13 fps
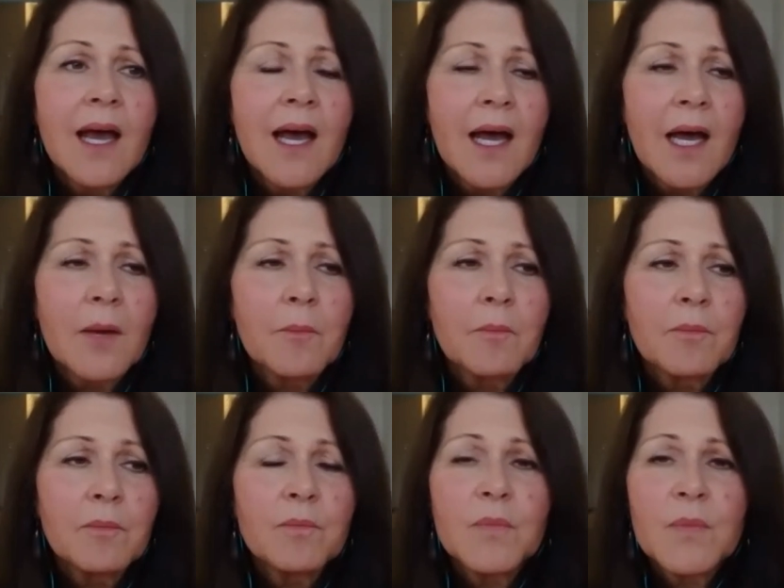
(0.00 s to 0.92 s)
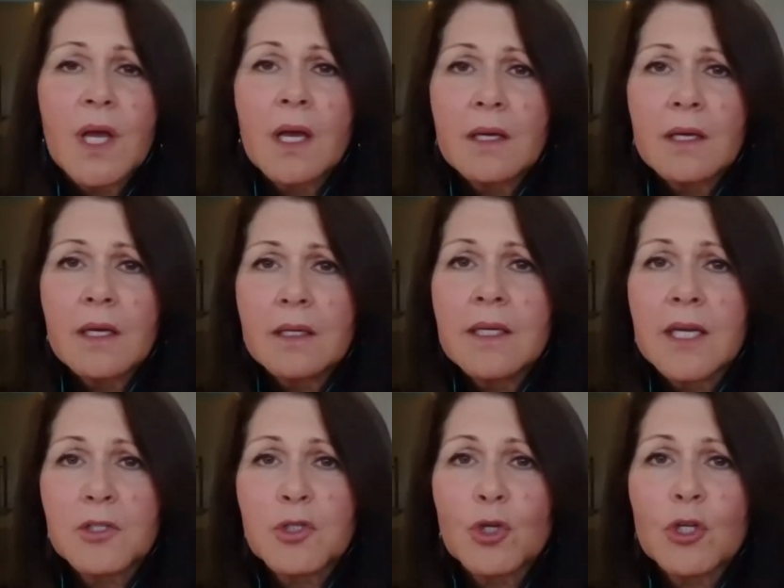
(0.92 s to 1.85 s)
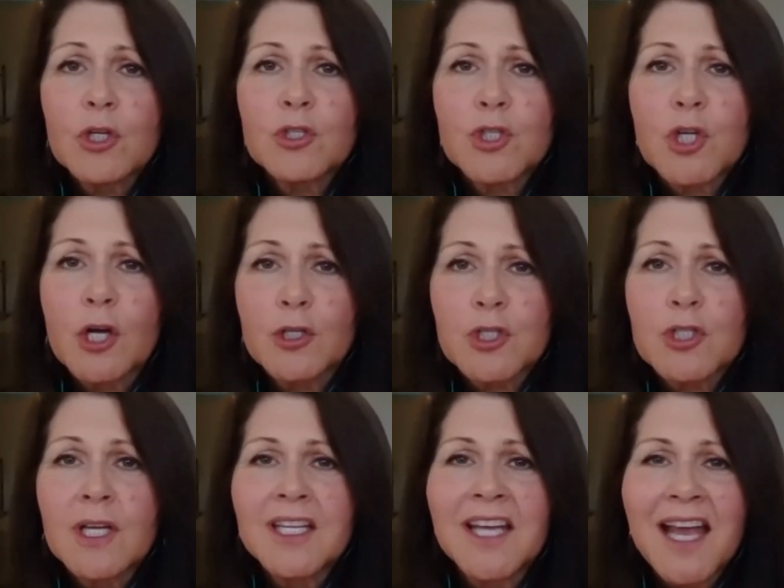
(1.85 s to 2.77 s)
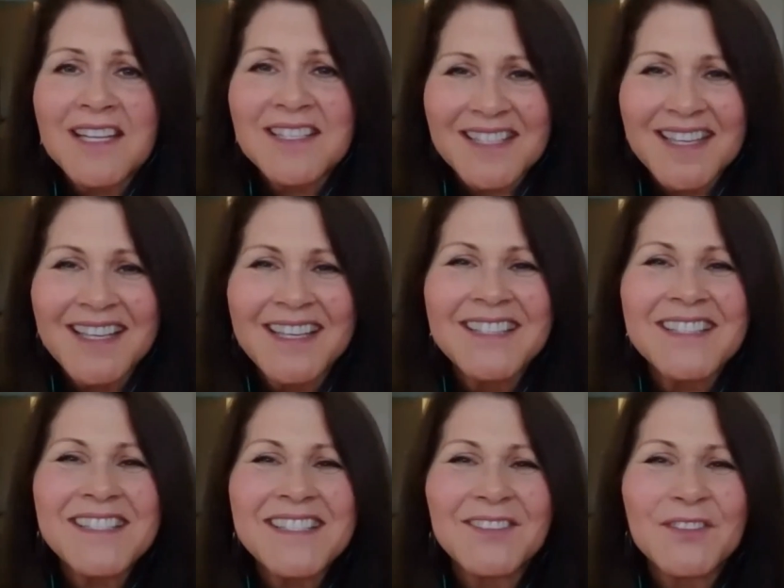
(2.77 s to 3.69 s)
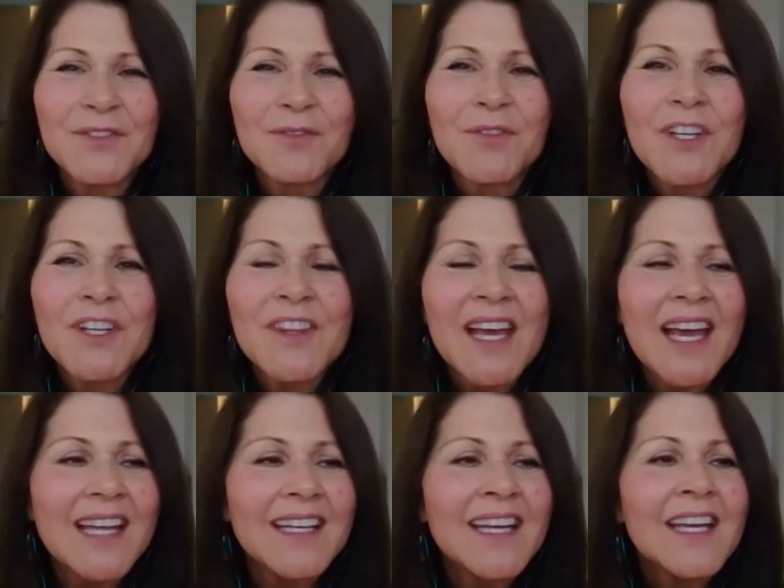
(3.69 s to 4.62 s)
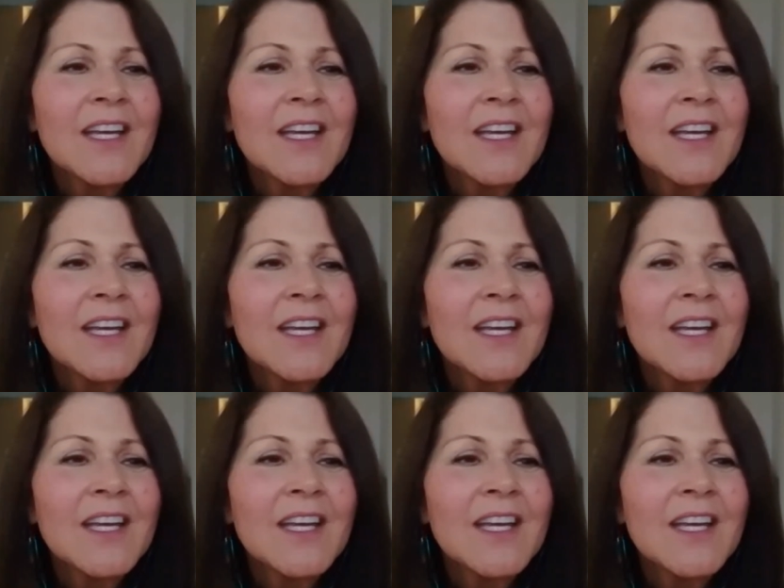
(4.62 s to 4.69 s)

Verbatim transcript: Um, yeah, sure, you're charged as a consultant, but that